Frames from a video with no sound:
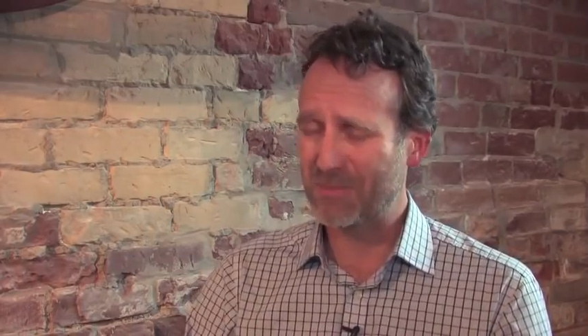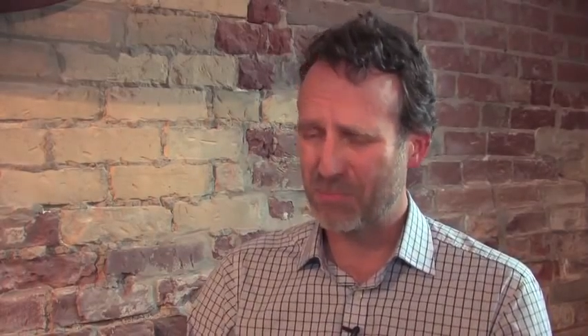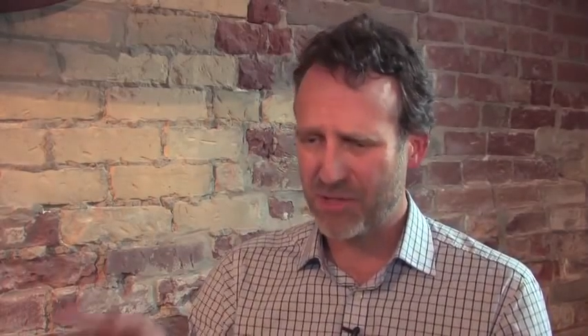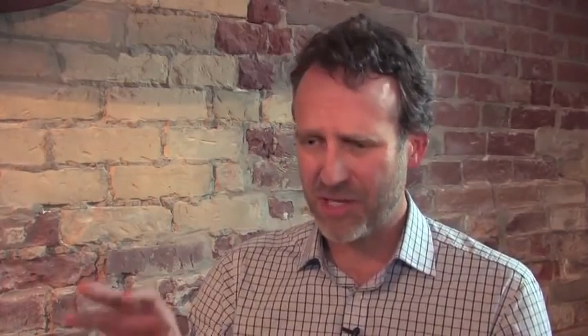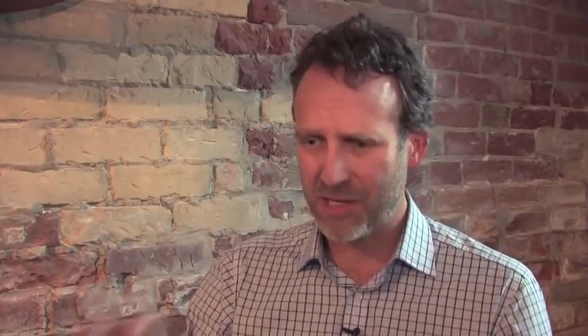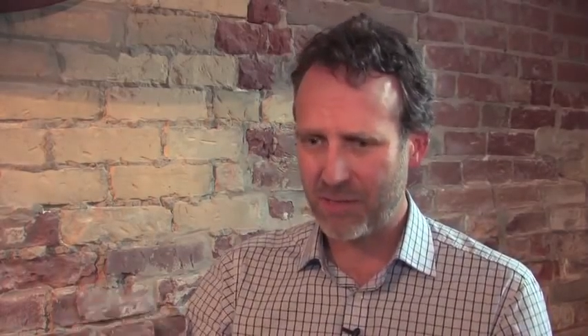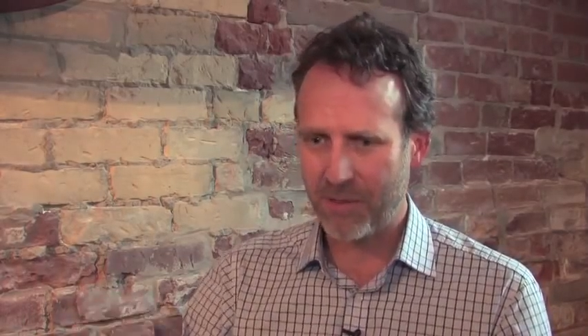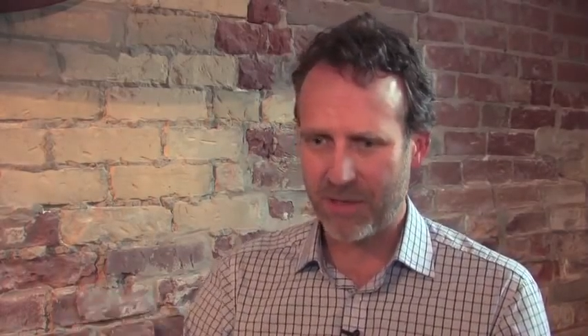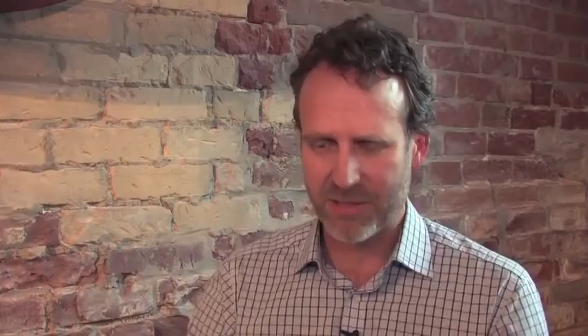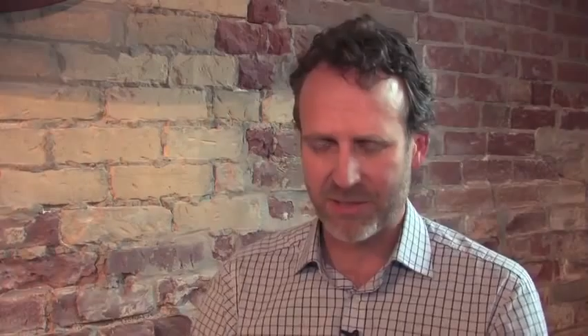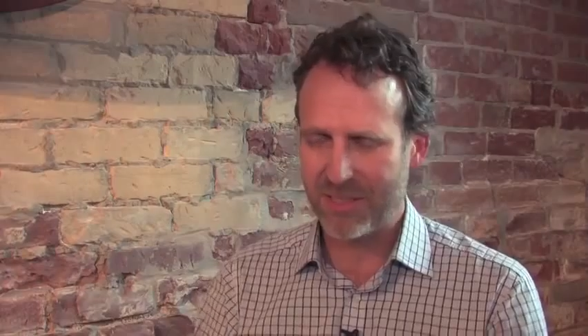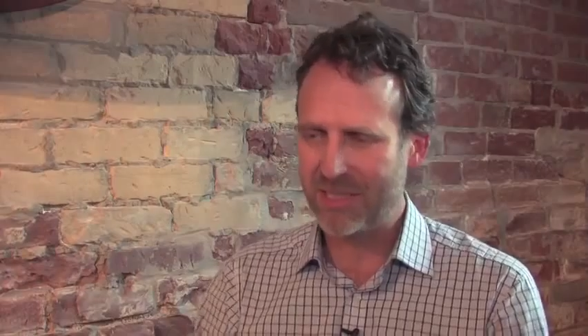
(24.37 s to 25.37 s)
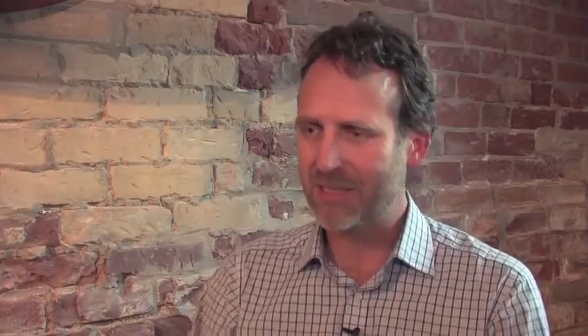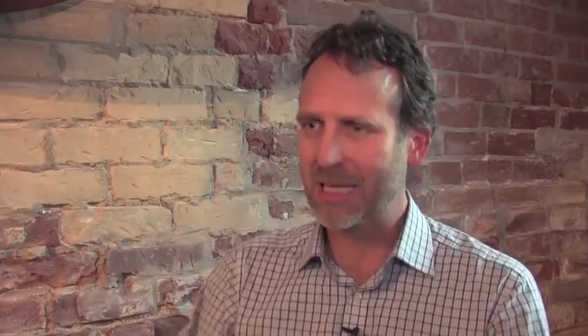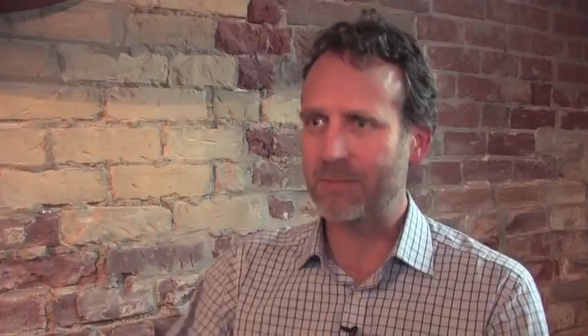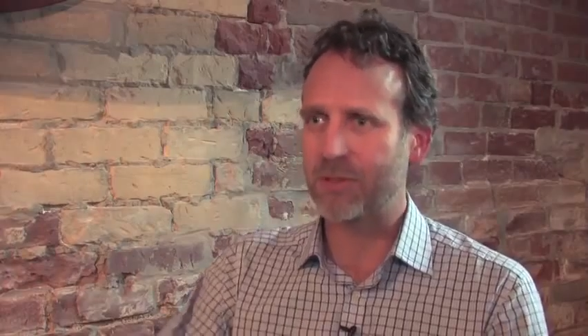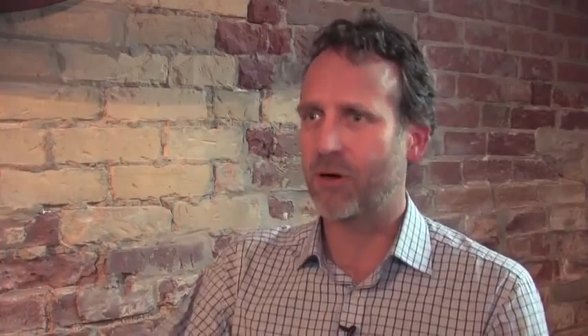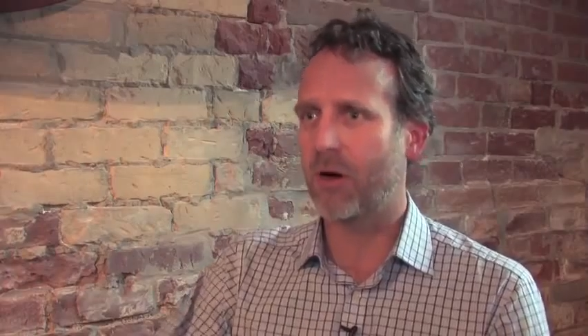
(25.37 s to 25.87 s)
particularly parents, because these
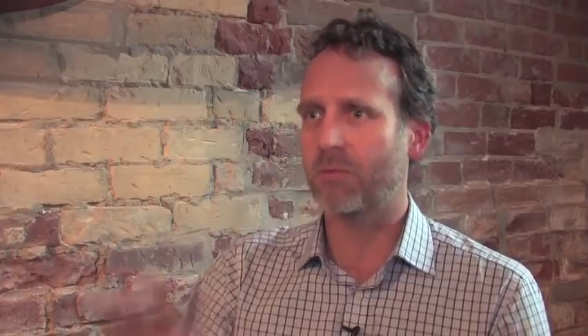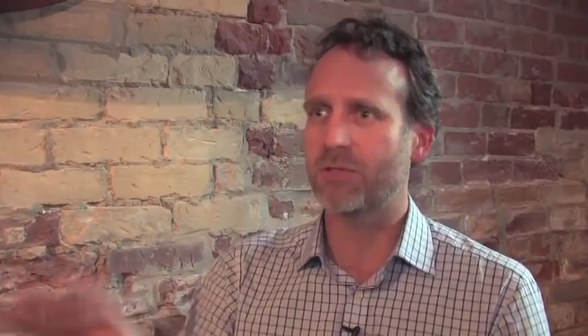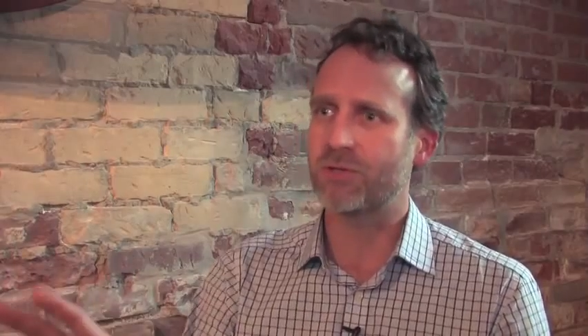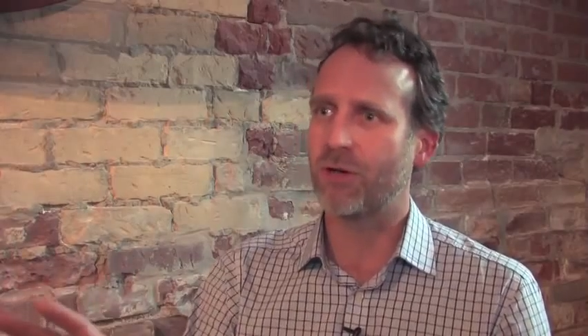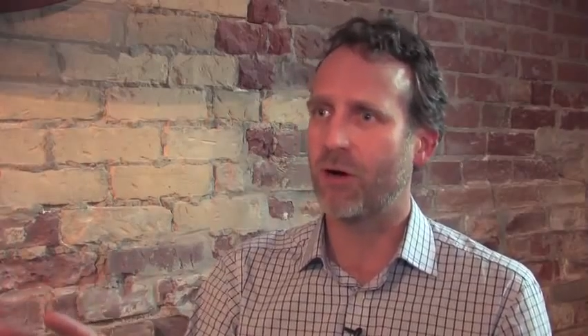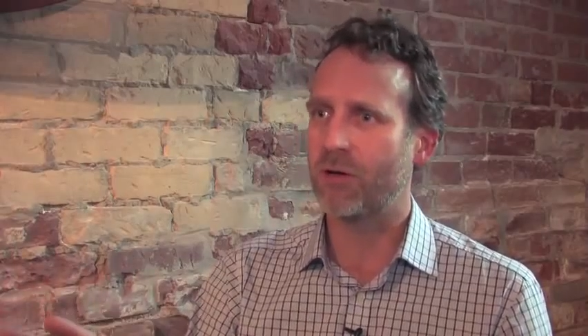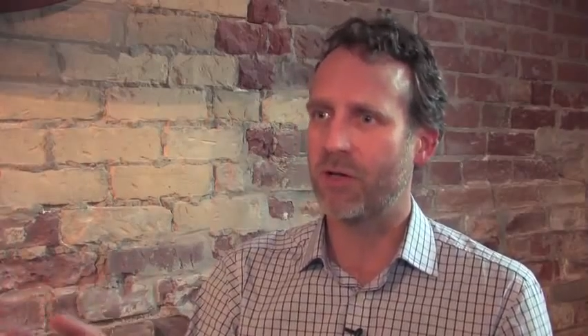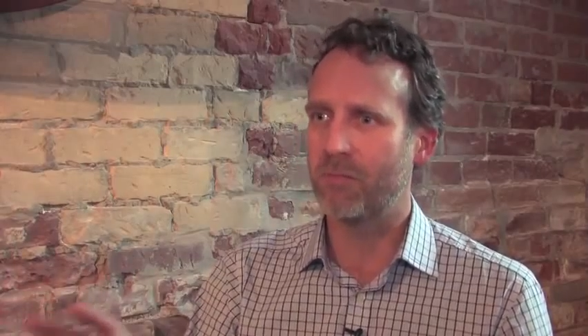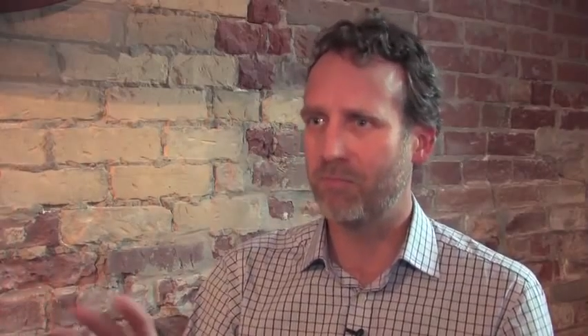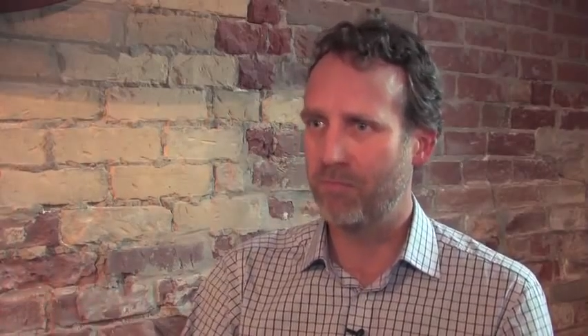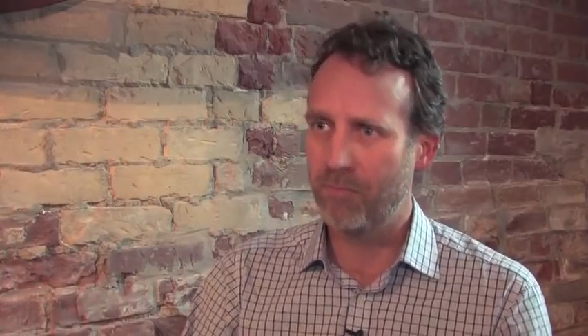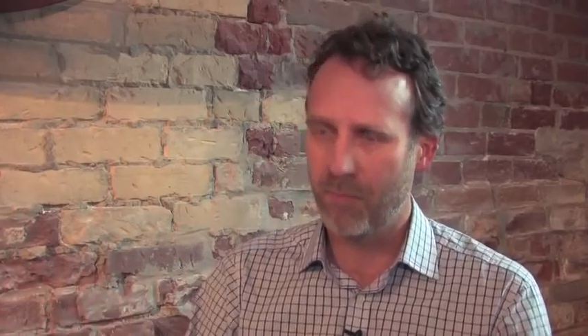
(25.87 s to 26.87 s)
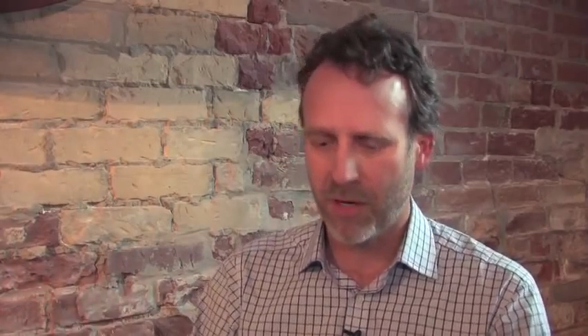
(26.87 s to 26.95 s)
claims are almost all on,